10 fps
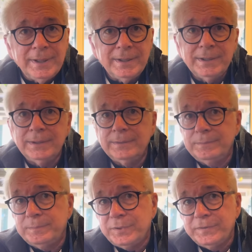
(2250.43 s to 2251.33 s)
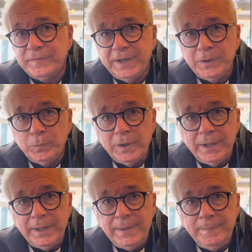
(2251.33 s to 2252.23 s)
in a profane
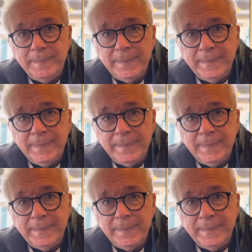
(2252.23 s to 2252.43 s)
way.